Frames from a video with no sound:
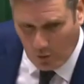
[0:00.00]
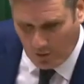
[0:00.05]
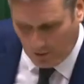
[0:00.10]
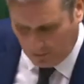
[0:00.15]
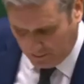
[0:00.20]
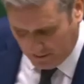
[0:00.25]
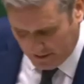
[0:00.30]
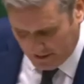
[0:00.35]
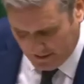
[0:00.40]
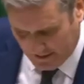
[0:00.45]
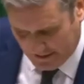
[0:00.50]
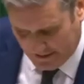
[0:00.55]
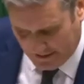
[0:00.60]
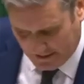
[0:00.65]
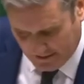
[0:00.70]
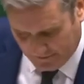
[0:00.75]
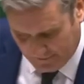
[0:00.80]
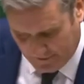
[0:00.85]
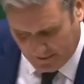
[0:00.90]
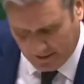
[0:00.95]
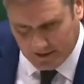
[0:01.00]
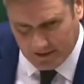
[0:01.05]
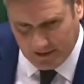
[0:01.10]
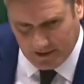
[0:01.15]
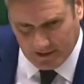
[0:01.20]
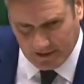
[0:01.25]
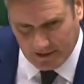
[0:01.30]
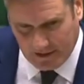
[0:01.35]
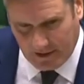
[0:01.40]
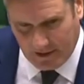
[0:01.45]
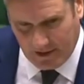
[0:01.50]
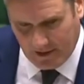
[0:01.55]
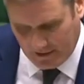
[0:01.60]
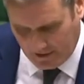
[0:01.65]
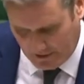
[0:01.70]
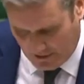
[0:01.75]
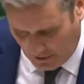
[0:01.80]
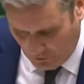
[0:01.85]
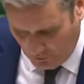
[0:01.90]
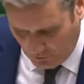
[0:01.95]
the businesses affected.
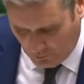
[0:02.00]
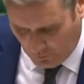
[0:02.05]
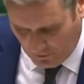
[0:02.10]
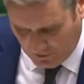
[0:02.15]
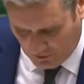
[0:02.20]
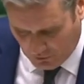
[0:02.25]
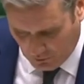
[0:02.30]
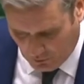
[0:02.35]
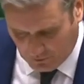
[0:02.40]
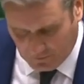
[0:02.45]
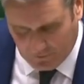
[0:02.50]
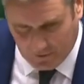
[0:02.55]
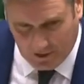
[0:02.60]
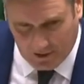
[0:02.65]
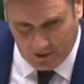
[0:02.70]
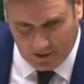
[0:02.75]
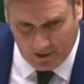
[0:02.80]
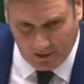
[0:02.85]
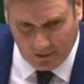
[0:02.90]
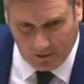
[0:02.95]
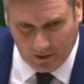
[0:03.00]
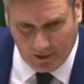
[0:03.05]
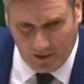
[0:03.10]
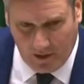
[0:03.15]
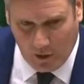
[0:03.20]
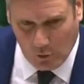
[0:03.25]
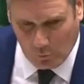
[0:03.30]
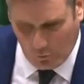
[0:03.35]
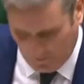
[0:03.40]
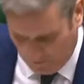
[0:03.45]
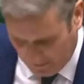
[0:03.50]
Don't withdraw furlough. We've